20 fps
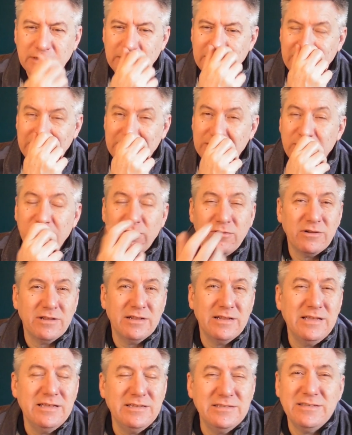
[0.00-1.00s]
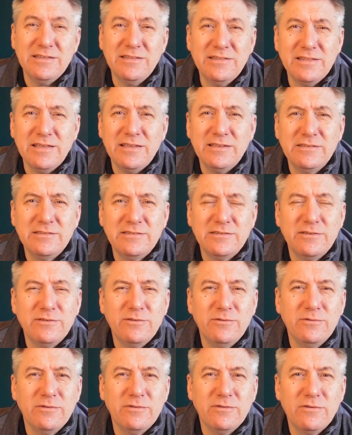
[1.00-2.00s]
That's not an easy thing
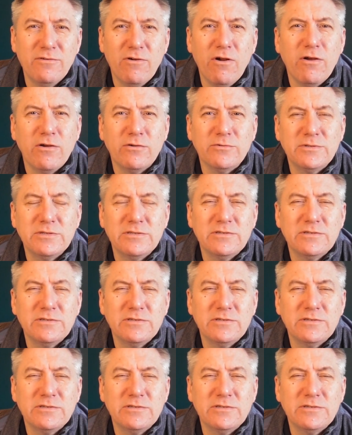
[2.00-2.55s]
to grasp.